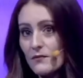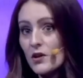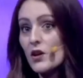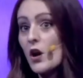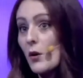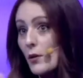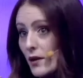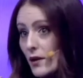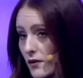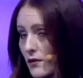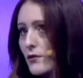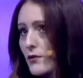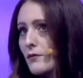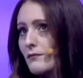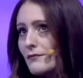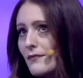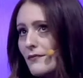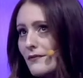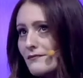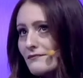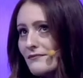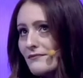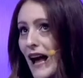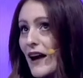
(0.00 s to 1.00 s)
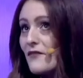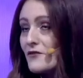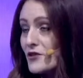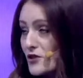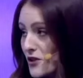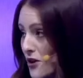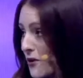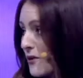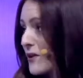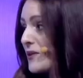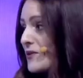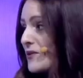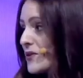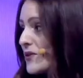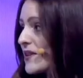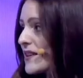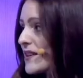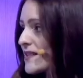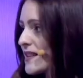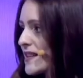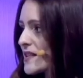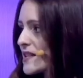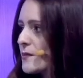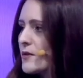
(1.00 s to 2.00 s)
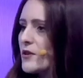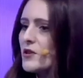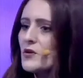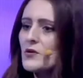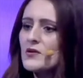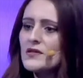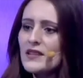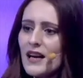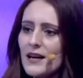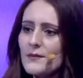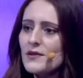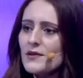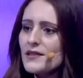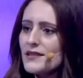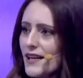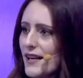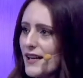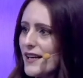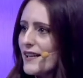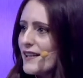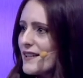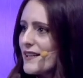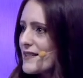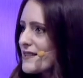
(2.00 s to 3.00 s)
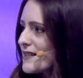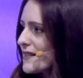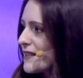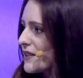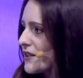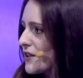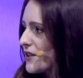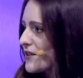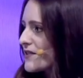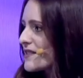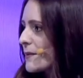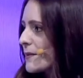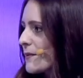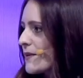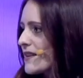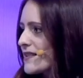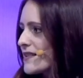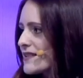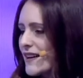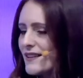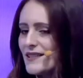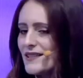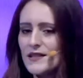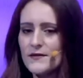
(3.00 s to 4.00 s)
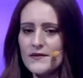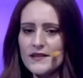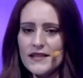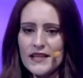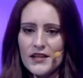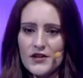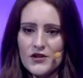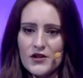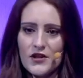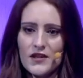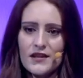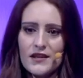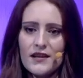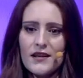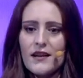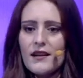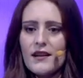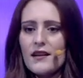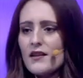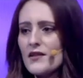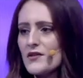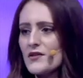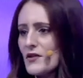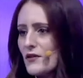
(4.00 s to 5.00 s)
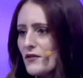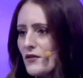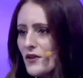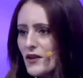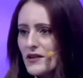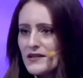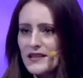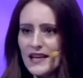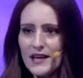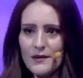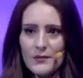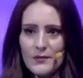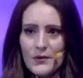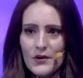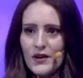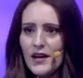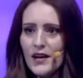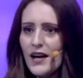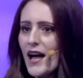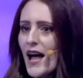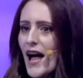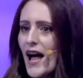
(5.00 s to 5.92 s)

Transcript: going after going through the assessment, you simultaneously learn some of the signs of addiction. So for example,